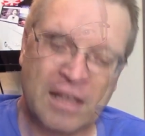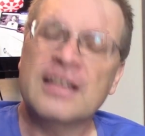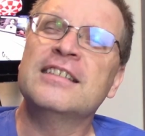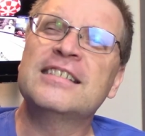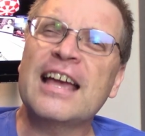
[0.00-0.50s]

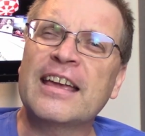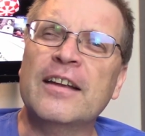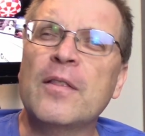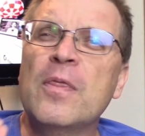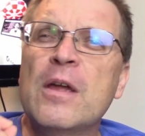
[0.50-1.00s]

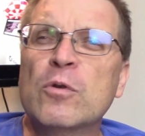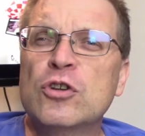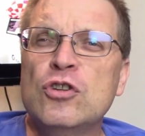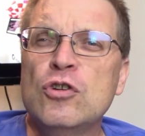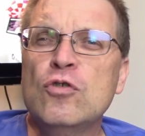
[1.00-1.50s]
Second, there were
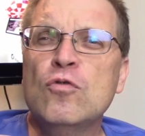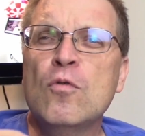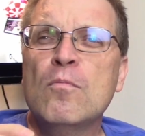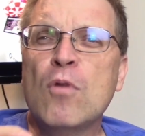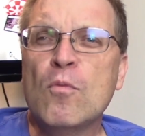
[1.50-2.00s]
two
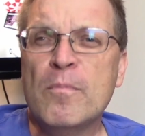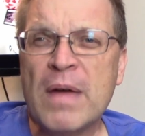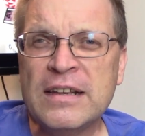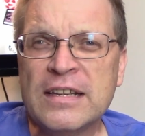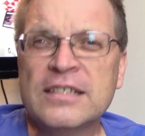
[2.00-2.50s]

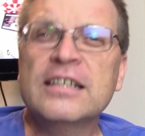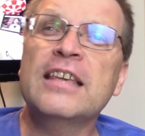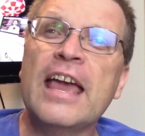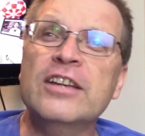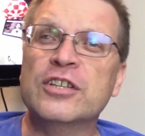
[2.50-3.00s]
momentous
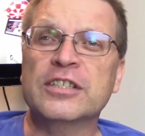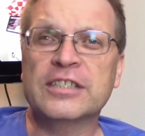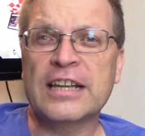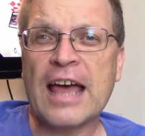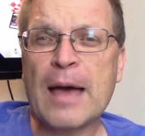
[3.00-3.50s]
occasions
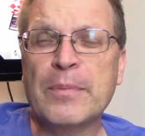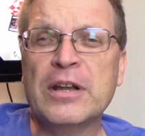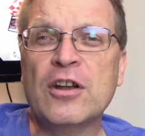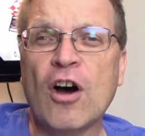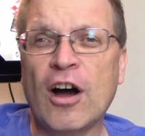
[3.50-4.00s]
that happened
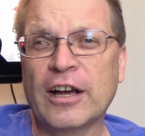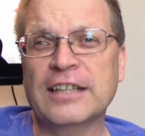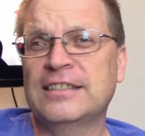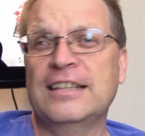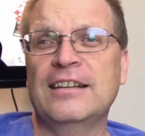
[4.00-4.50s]
in
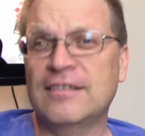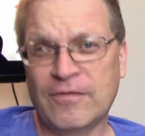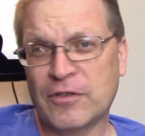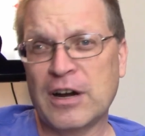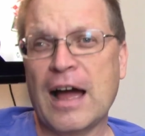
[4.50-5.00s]
August that,
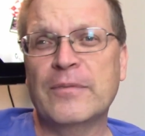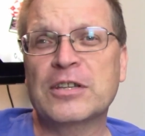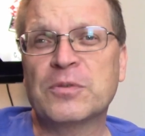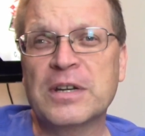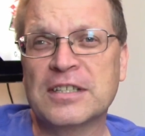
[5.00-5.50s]
for
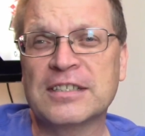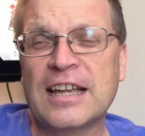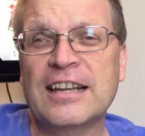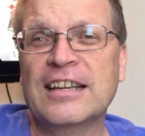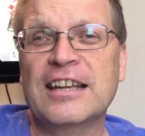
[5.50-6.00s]
obvious reasons, I
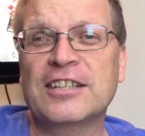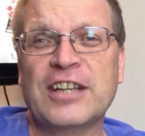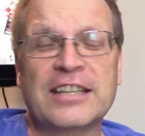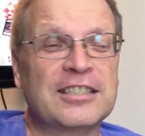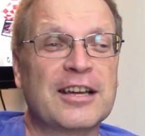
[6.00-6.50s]
didn't get a
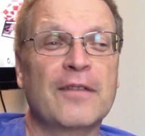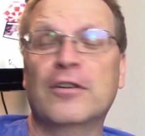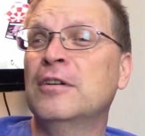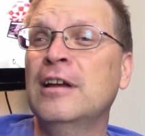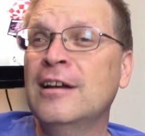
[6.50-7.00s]
chance to
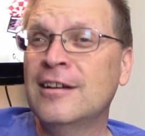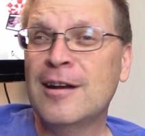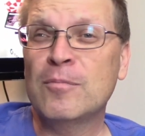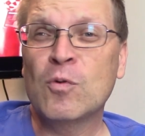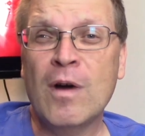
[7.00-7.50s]
cover.
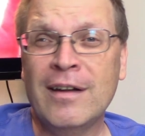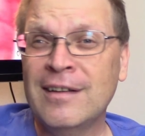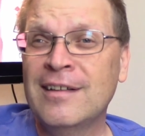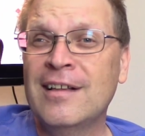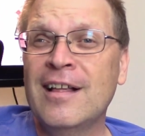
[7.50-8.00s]
Number one,
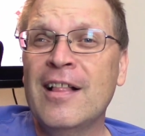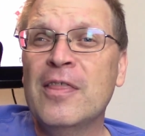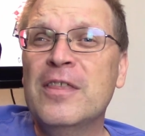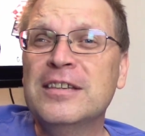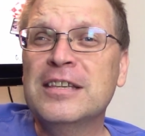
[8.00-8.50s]

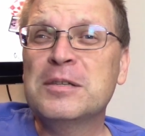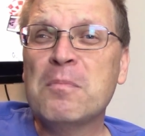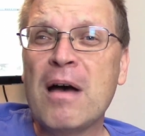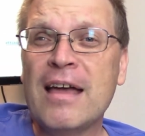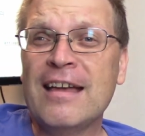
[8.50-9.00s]
this is
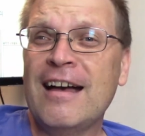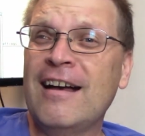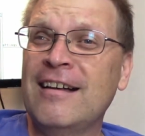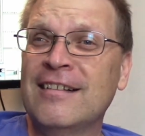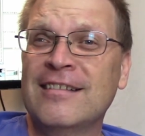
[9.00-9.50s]

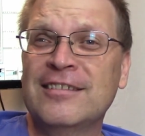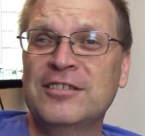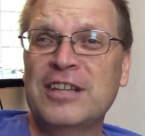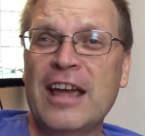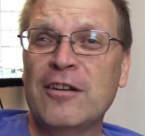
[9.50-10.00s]
my
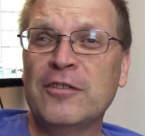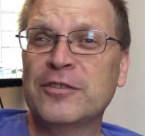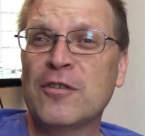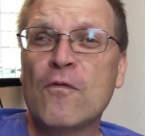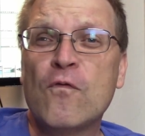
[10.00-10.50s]

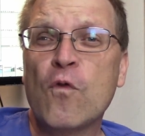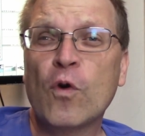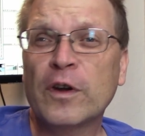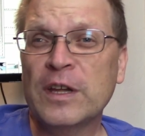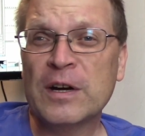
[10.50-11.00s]
channel's
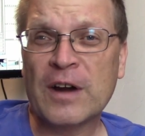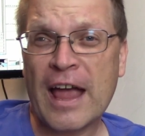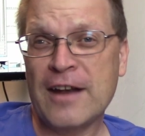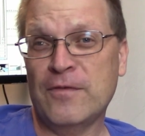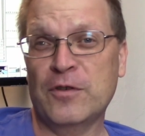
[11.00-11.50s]
4-year
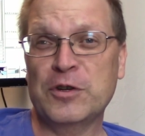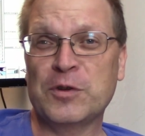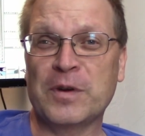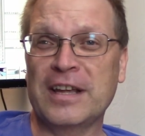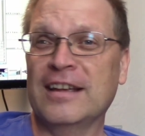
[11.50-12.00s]

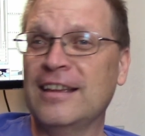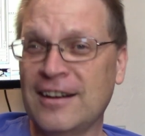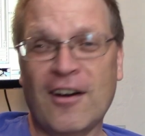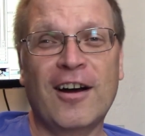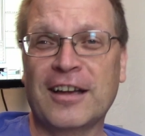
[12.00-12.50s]
anniversary in
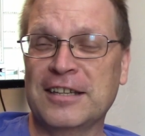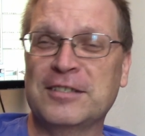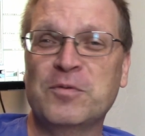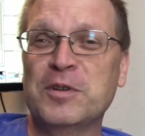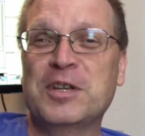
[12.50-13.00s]

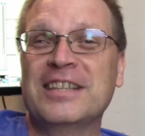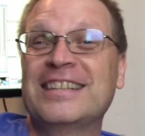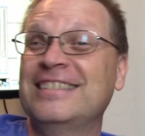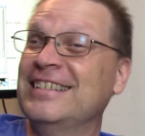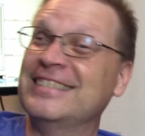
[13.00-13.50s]
August, which
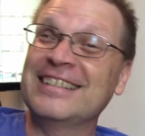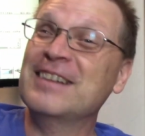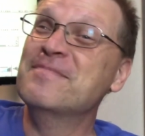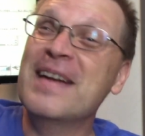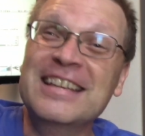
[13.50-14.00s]
is just
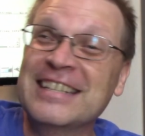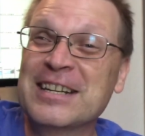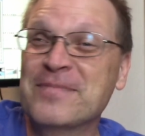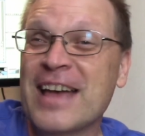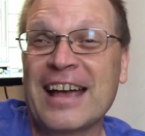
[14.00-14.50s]
amazing
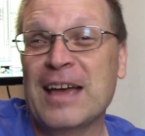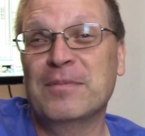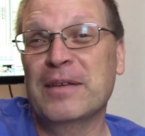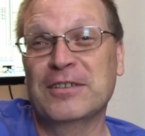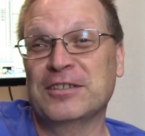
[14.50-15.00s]
to me. I can't
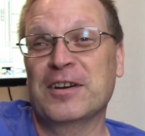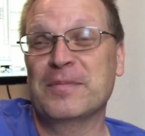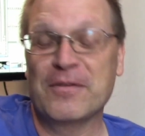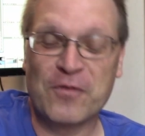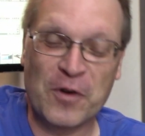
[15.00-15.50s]
believe it's already
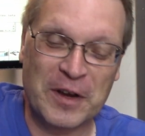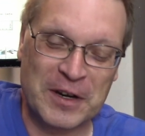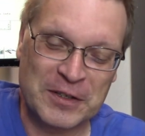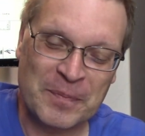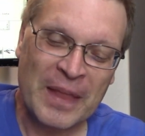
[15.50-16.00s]
been 4
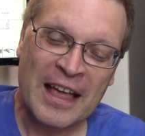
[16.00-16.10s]
years.